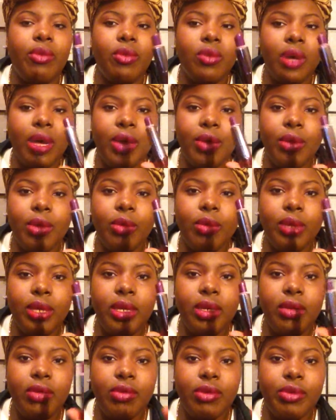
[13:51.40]
will
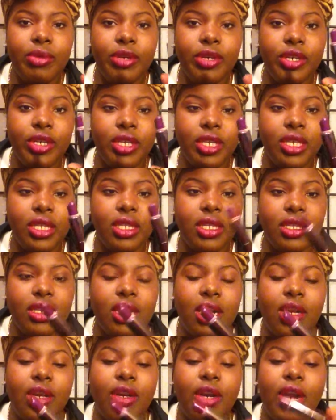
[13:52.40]
be repurchasing this
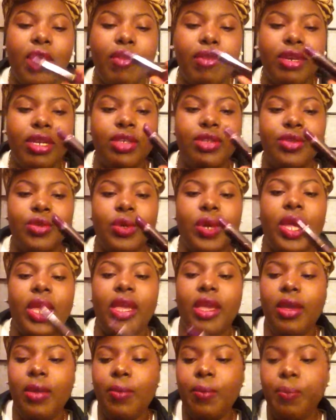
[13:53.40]
color. I really do
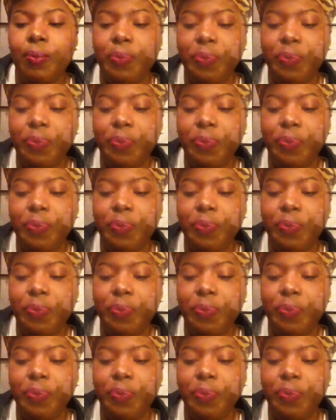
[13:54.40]
like it.